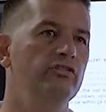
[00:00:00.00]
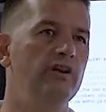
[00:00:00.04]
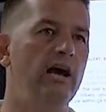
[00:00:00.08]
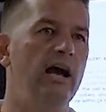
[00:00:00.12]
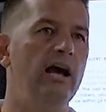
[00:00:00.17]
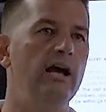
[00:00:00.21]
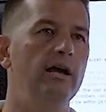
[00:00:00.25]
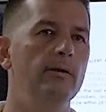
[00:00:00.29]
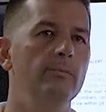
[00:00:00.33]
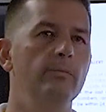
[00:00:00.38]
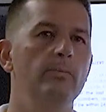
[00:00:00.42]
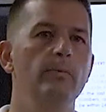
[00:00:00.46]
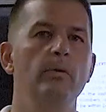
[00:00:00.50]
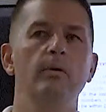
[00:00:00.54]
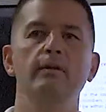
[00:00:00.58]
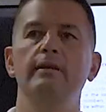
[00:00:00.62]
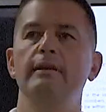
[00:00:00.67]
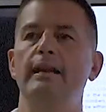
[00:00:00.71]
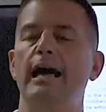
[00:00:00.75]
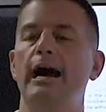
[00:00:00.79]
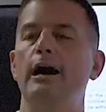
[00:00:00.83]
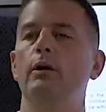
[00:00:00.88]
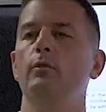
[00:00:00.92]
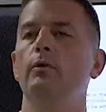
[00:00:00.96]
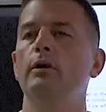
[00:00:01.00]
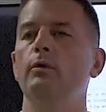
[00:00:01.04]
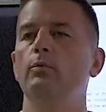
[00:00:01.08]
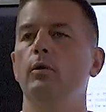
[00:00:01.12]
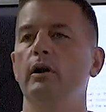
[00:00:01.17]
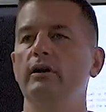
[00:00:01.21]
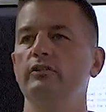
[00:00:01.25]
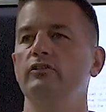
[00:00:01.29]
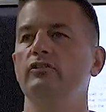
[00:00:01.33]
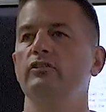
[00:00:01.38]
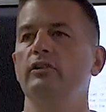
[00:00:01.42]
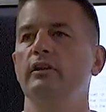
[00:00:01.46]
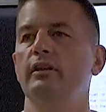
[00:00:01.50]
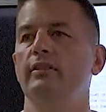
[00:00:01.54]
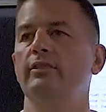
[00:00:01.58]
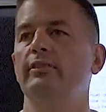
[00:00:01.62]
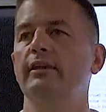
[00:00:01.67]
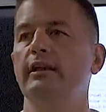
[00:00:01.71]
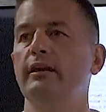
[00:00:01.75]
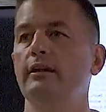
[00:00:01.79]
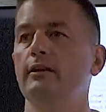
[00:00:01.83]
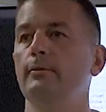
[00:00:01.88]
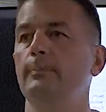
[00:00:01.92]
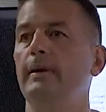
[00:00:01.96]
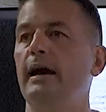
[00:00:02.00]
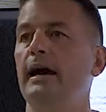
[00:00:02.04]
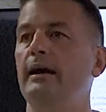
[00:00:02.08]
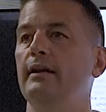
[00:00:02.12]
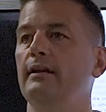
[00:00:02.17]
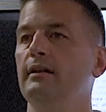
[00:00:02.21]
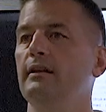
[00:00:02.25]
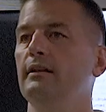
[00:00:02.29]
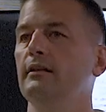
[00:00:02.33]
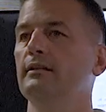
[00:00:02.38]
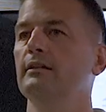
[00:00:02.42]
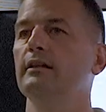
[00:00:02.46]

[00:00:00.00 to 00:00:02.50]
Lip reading: job, now we want you to think about it a